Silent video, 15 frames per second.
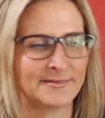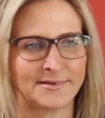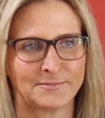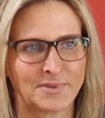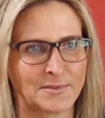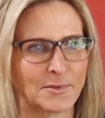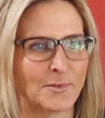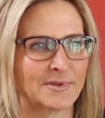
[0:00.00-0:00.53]

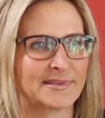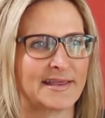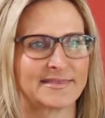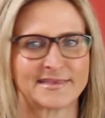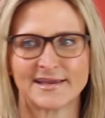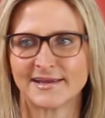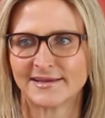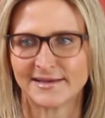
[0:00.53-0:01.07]
people what they
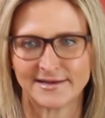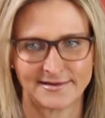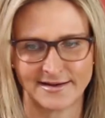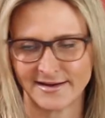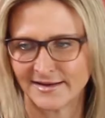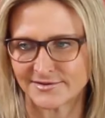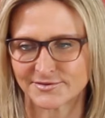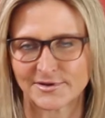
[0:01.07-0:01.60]
think and
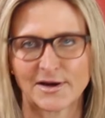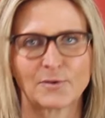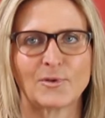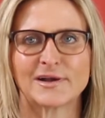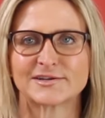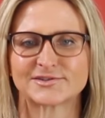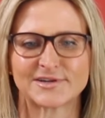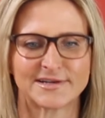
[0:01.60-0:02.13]
answering
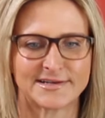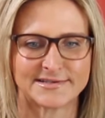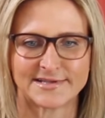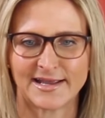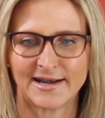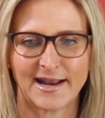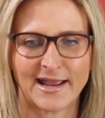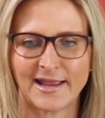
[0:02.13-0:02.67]
questions,
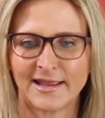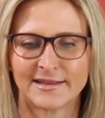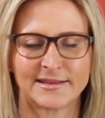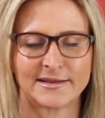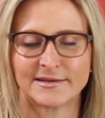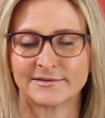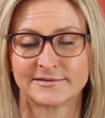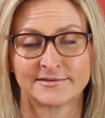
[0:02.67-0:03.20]
and
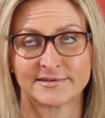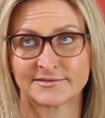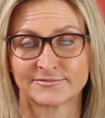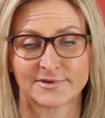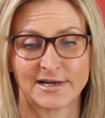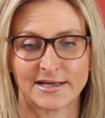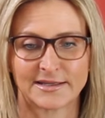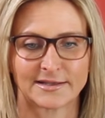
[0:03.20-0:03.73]
it's just
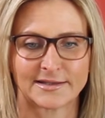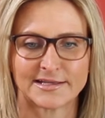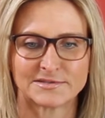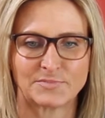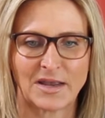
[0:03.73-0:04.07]
ridiculous.